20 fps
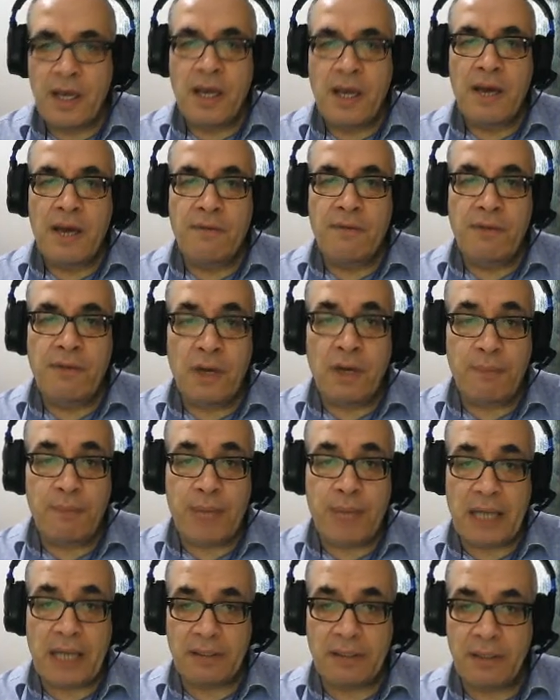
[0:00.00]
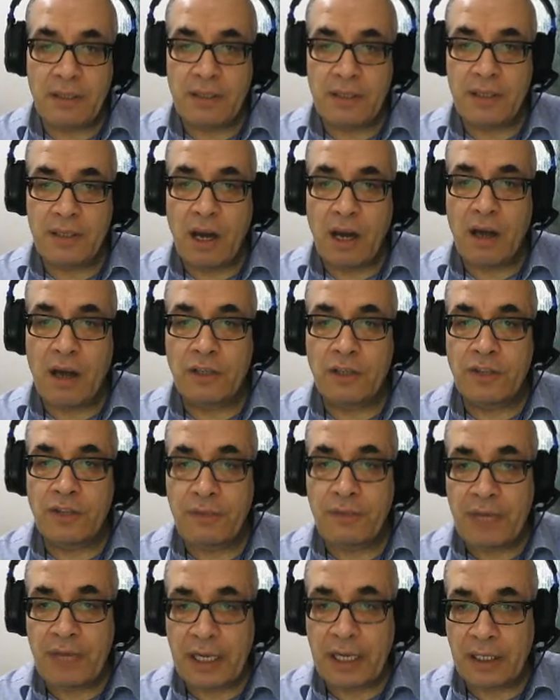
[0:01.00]
Verb patterns are
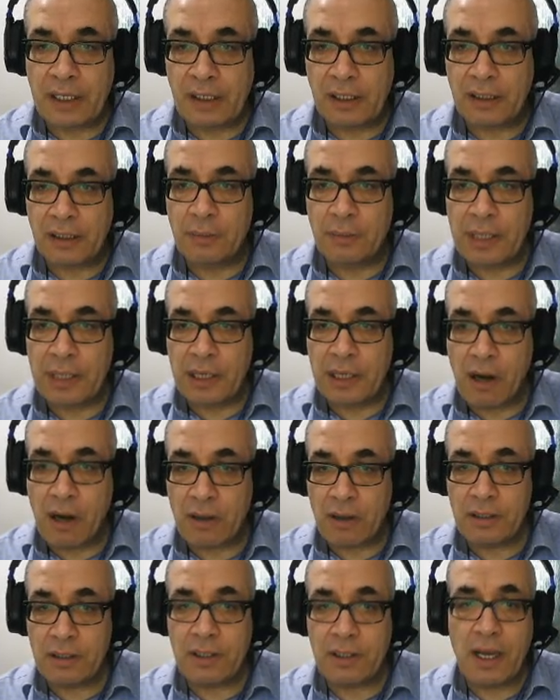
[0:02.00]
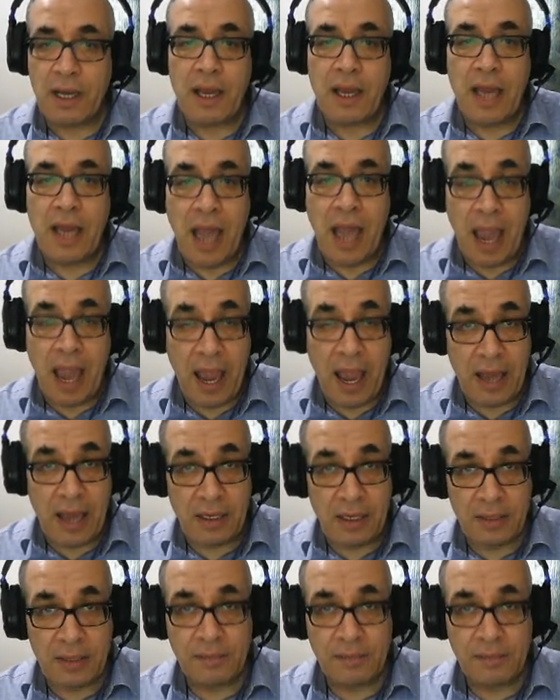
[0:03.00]
difficult because A.